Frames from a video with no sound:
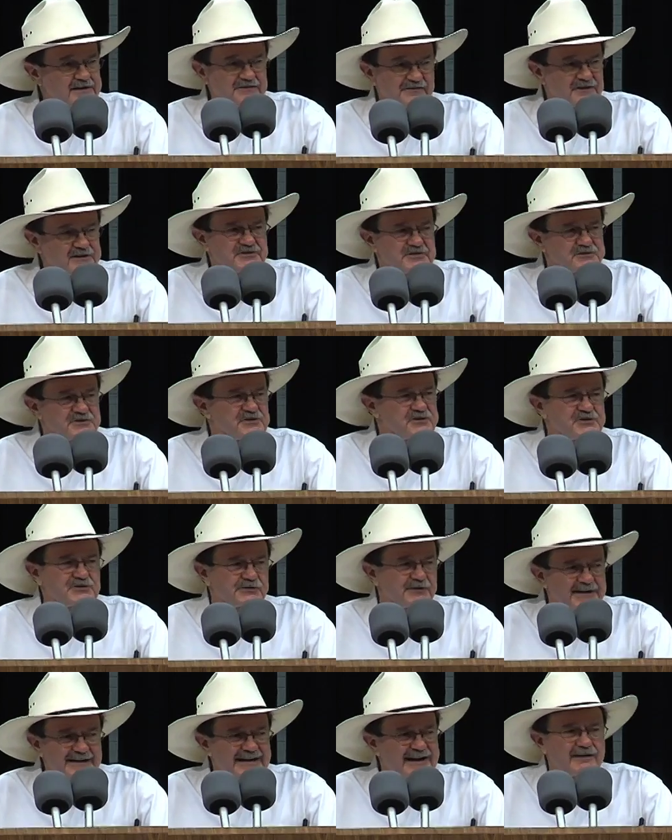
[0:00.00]
It, this is a
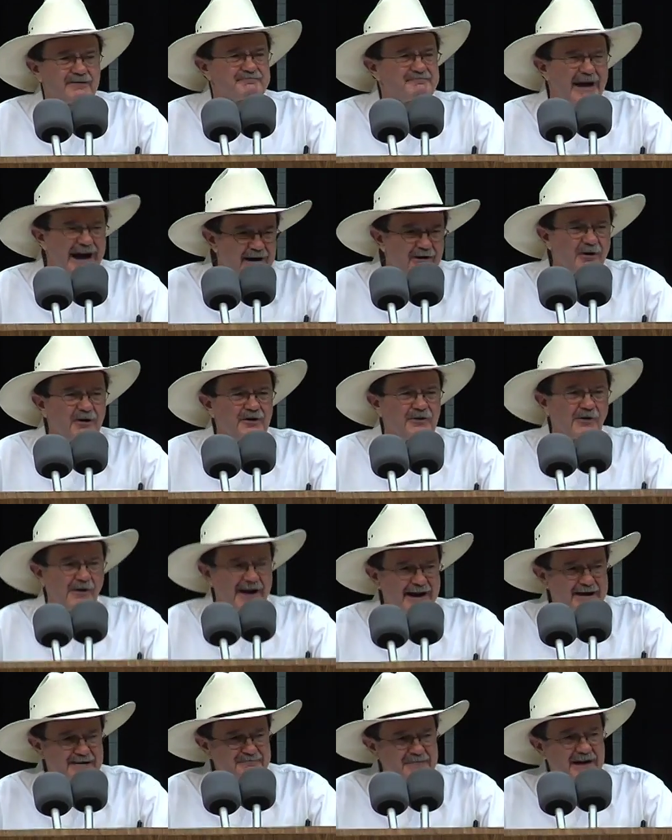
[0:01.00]
straight out power
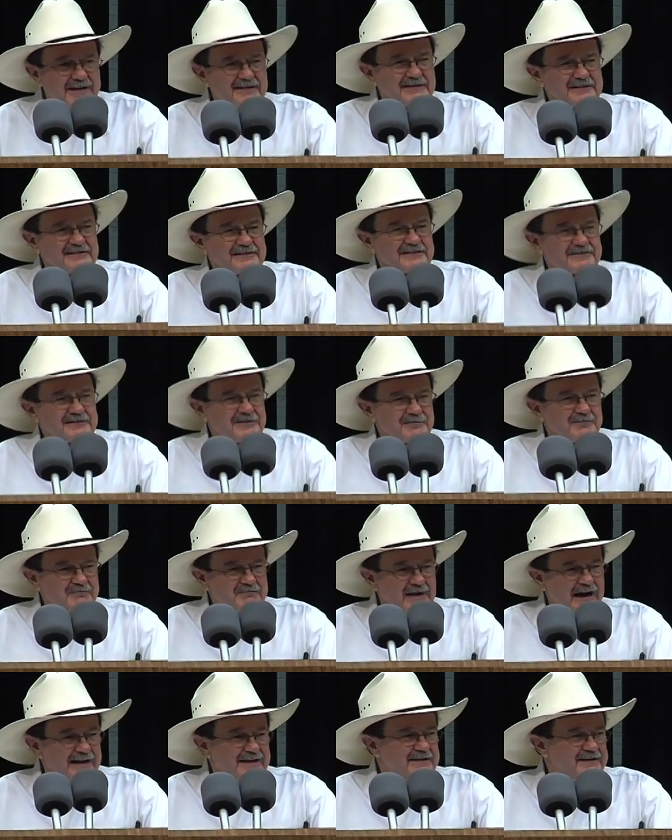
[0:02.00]
grab
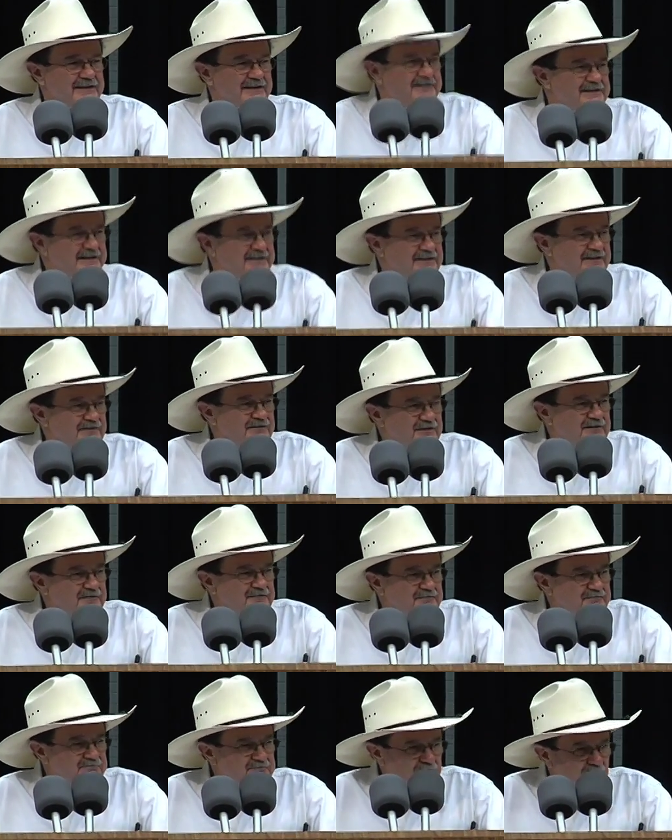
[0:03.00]
by
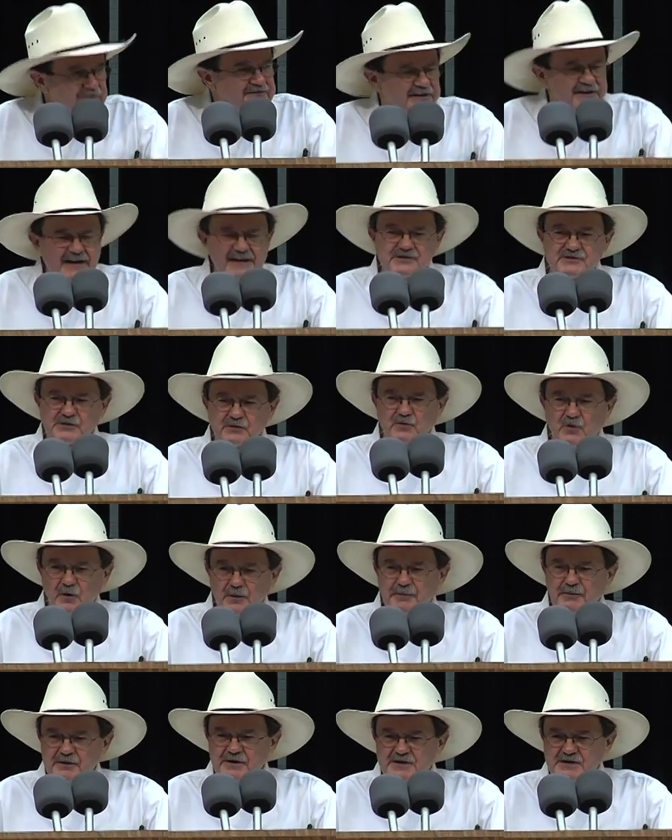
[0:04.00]
multinational
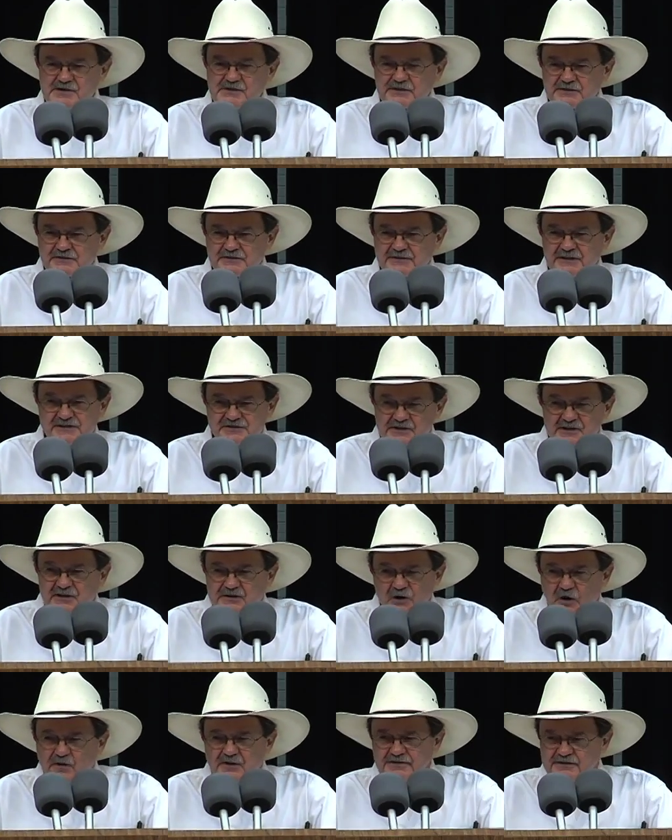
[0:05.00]
corporations. It's
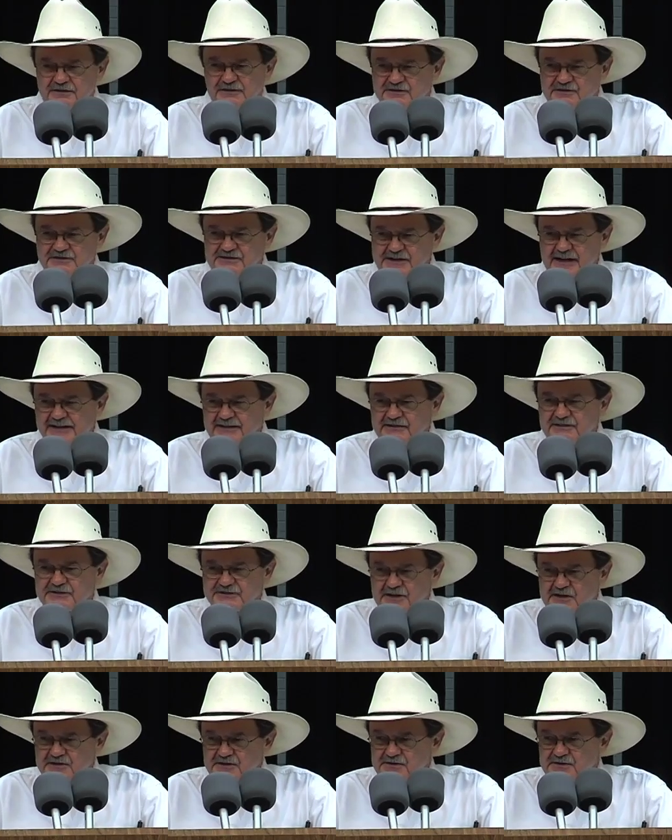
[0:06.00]
not hard to understand it
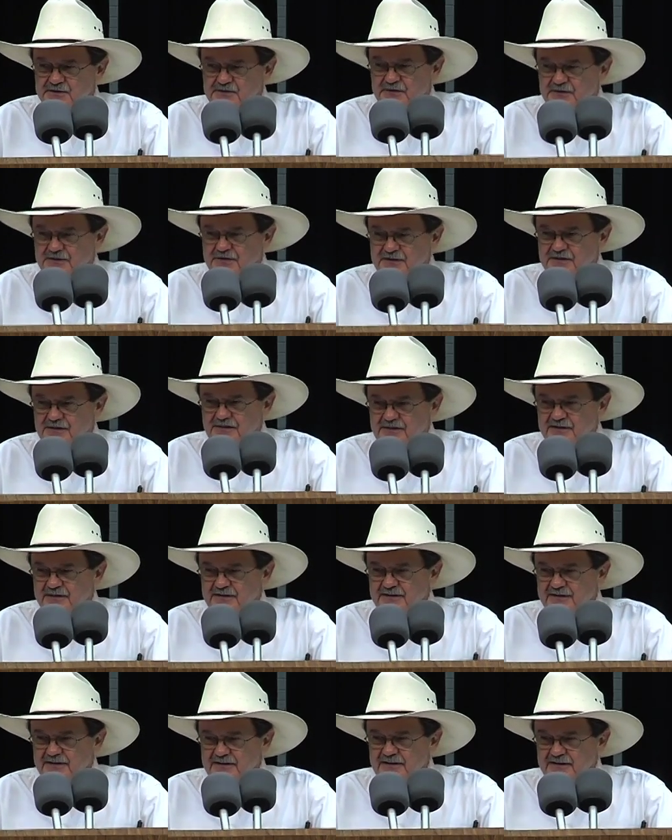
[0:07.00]
at all.
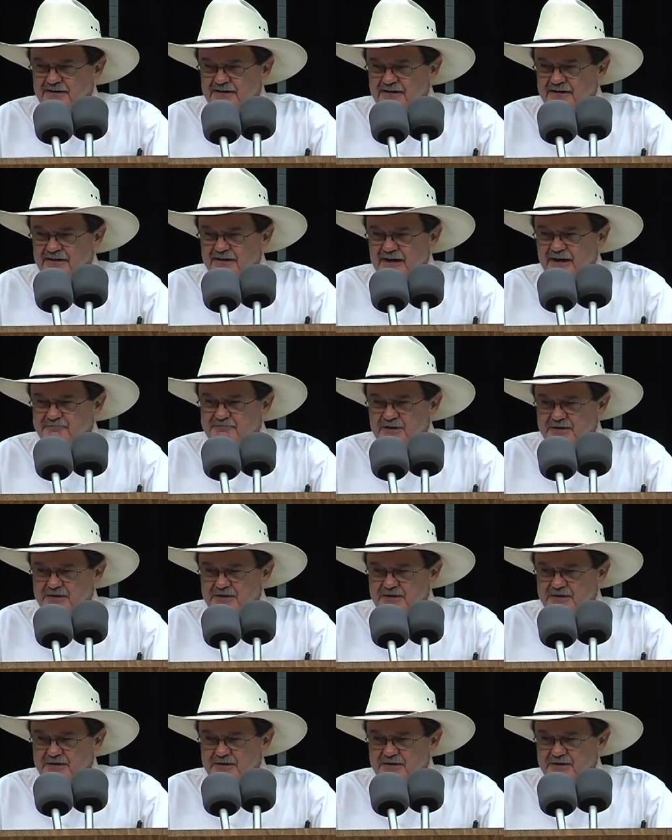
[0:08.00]
And